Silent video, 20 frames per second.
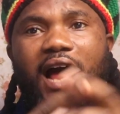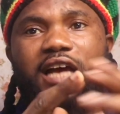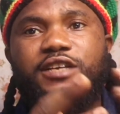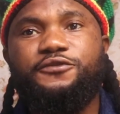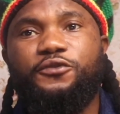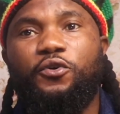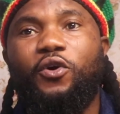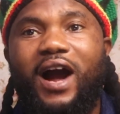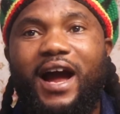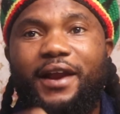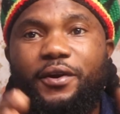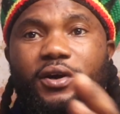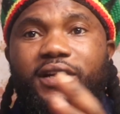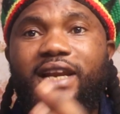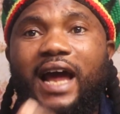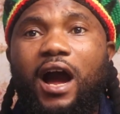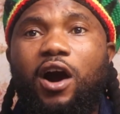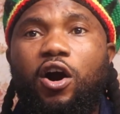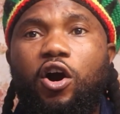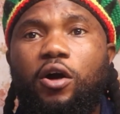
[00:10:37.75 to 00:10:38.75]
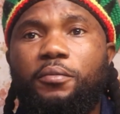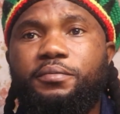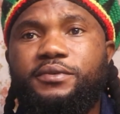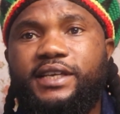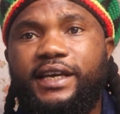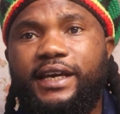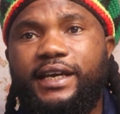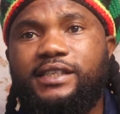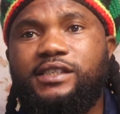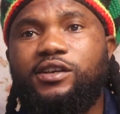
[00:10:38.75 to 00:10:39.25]
As for another
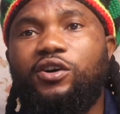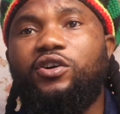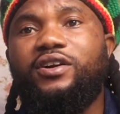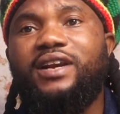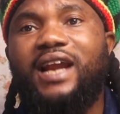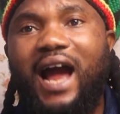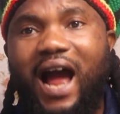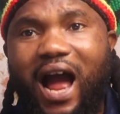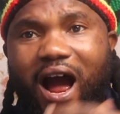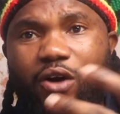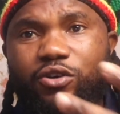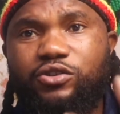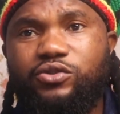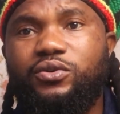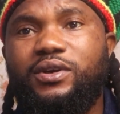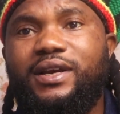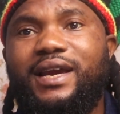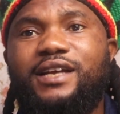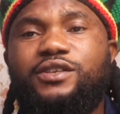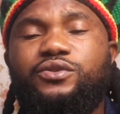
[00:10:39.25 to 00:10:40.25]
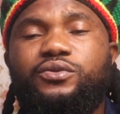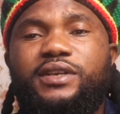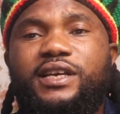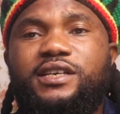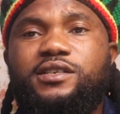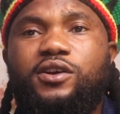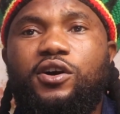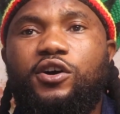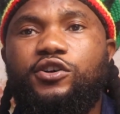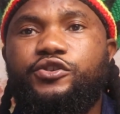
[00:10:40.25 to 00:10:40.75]
update on how to get to
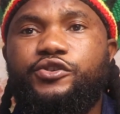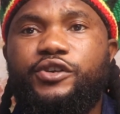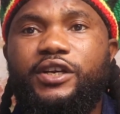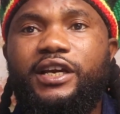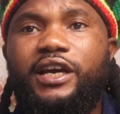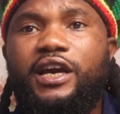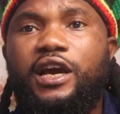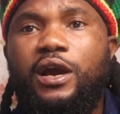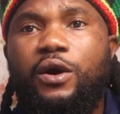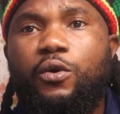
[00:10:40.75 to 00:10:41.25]
this country,